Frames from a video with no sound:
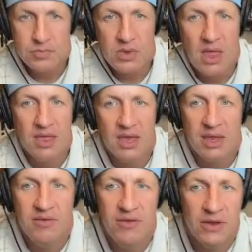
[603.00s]
think
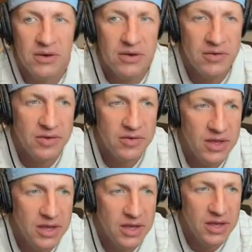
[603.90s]

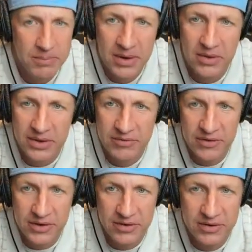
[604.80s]
middle
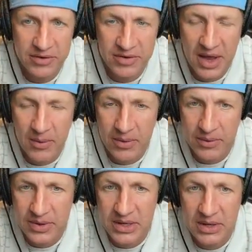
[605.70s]
infielders is not what
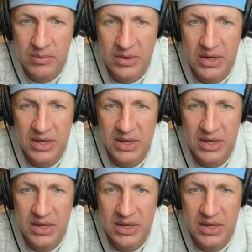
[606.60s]
we need. We